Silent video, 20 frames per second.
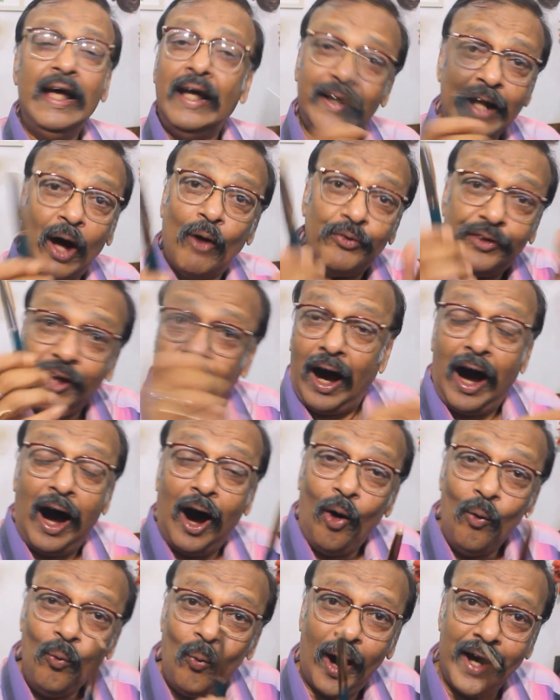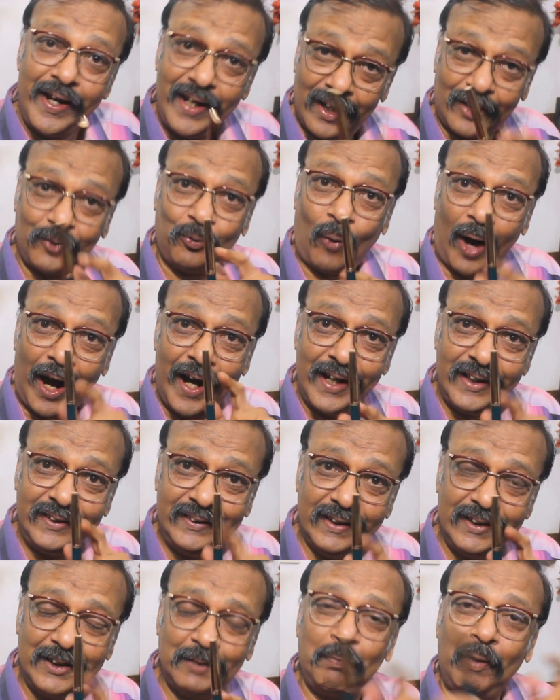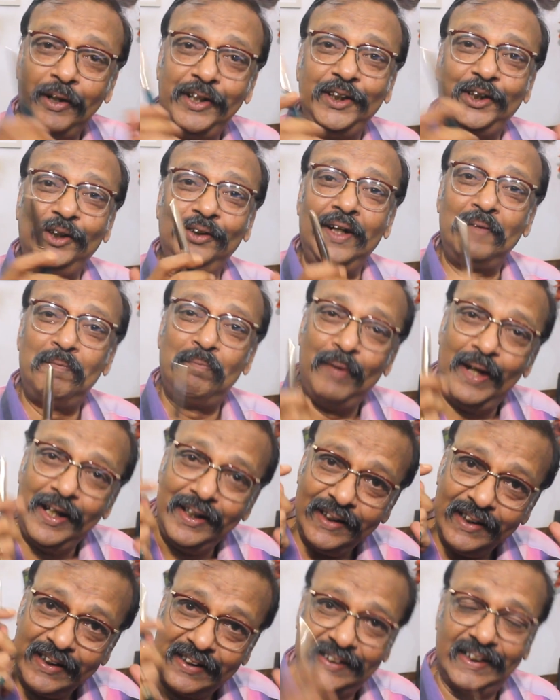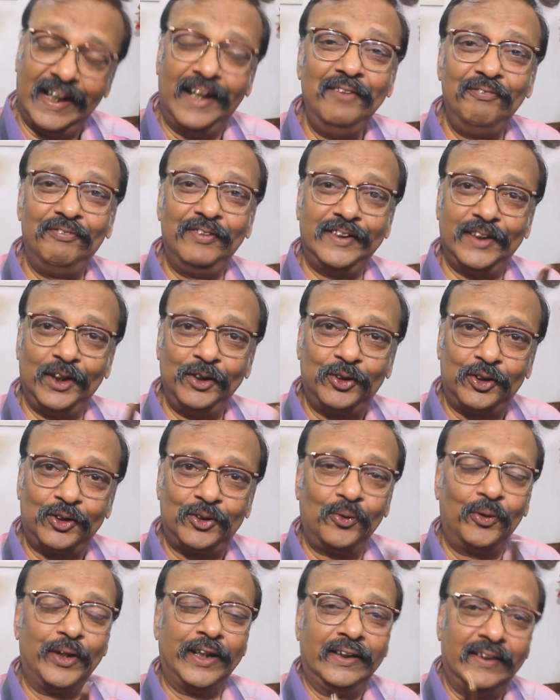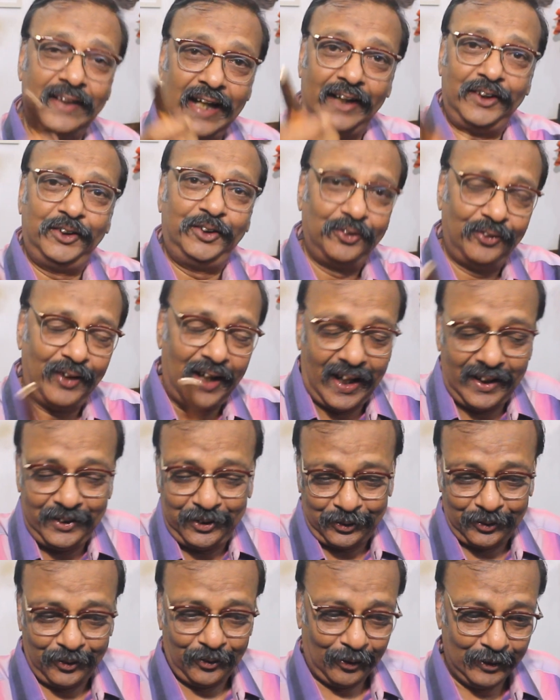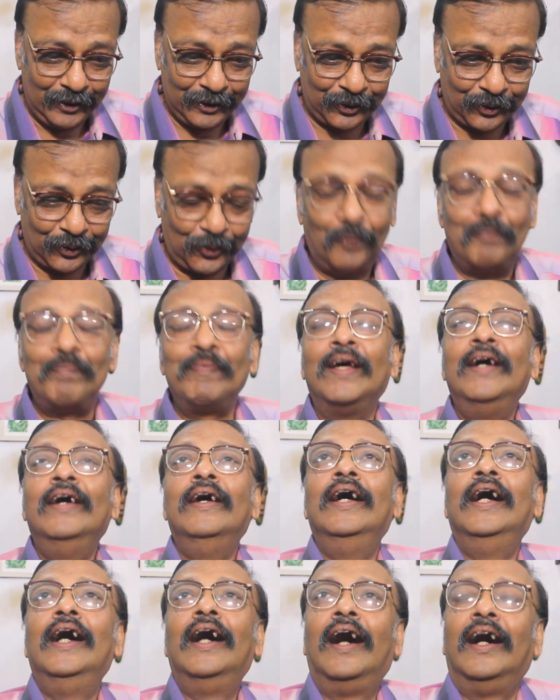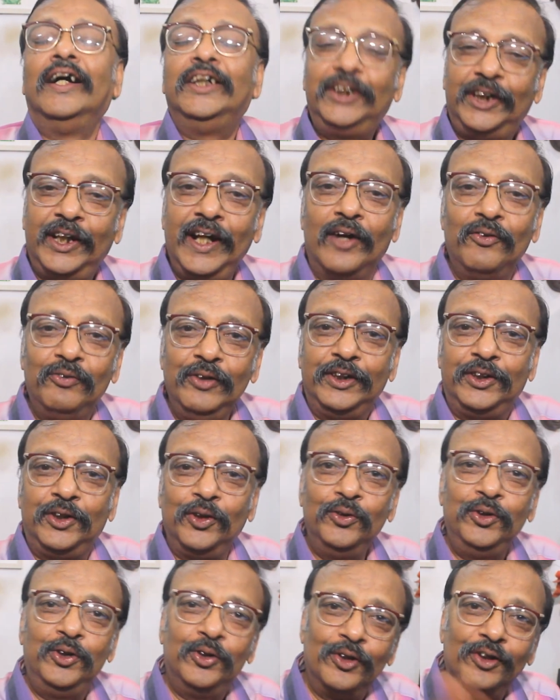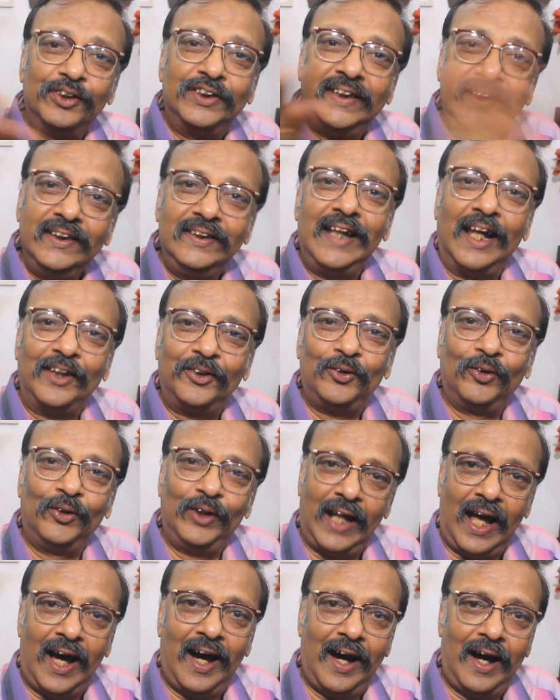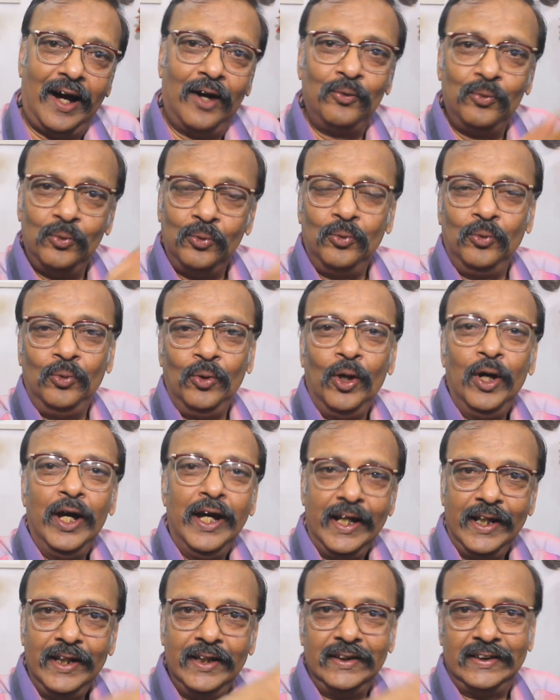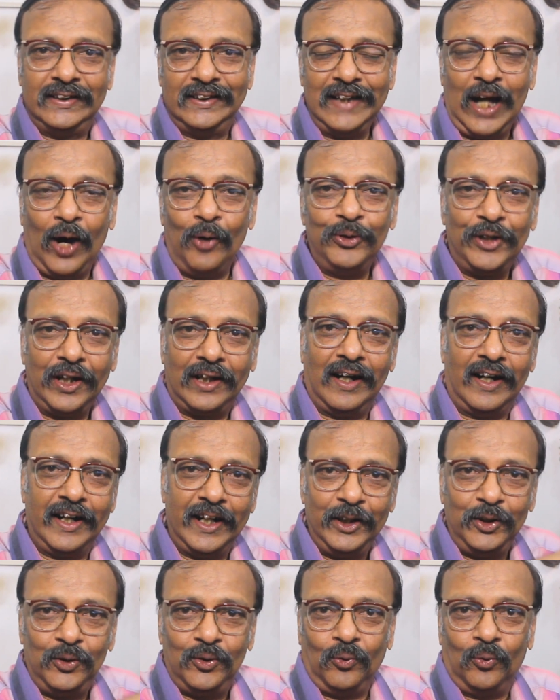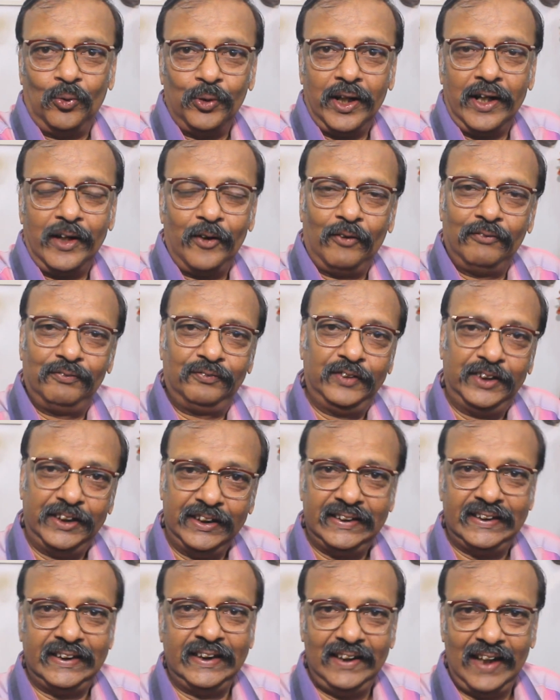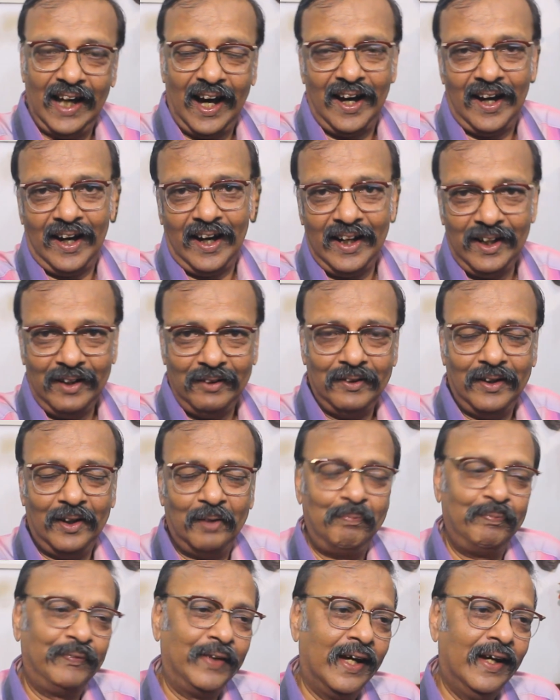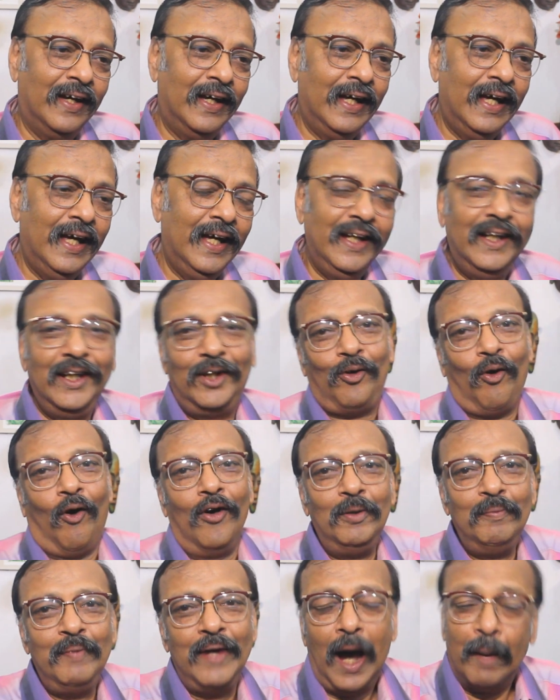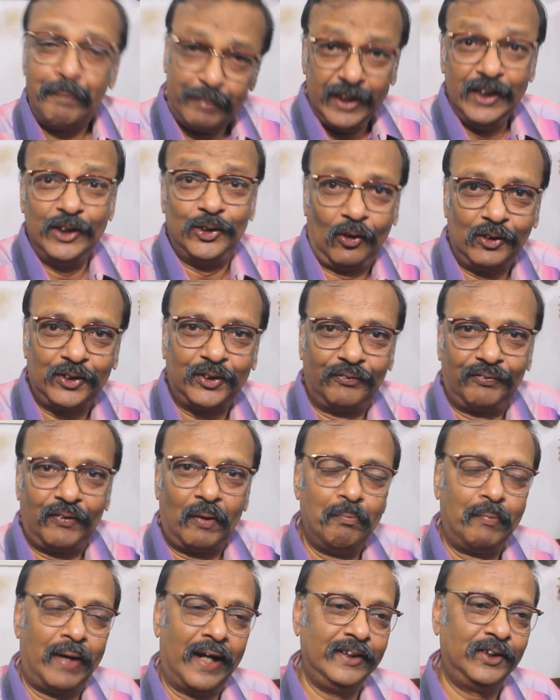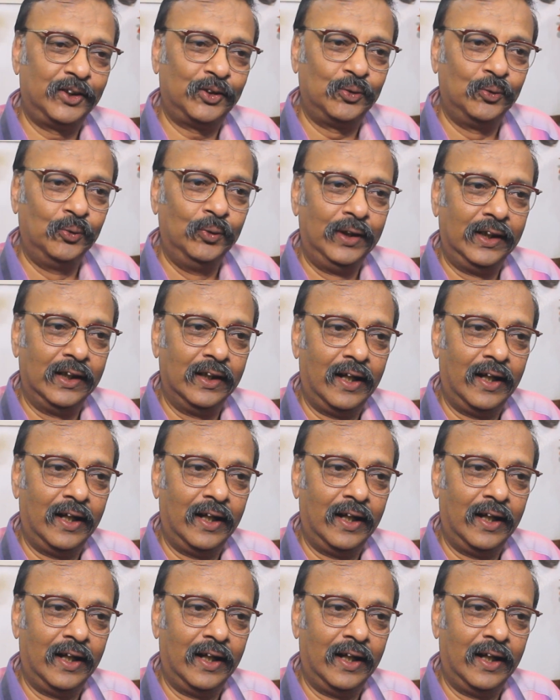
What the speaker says: Now, how I acquired this particular pen itself is a story that I should also share with you. You know, Siddhartha Laha, who is now the current owner of GC Laha, he called me up. He's also from my school.